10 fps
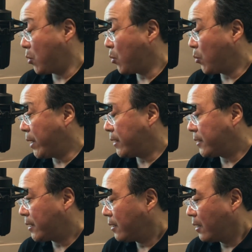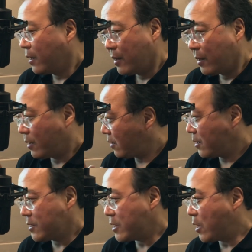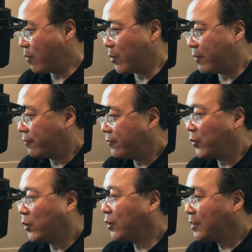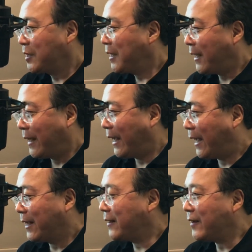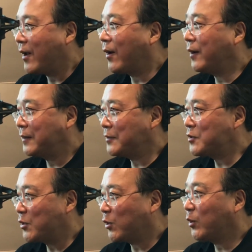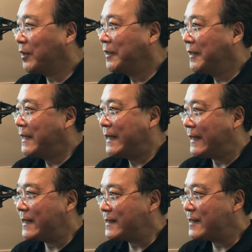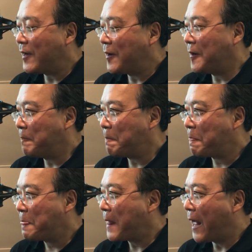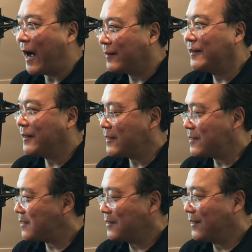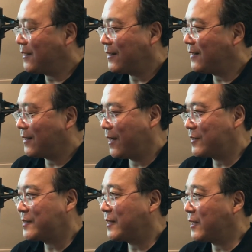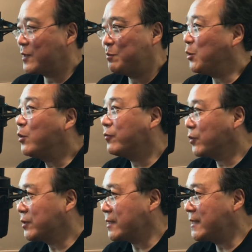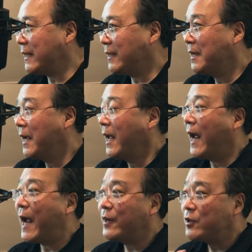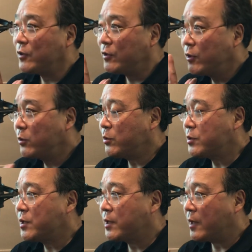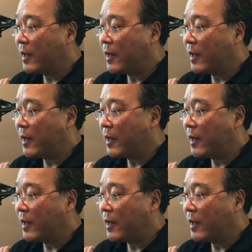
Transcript: with, you know, with full head and heart and soul is, I think it's beautiful to see, and to use,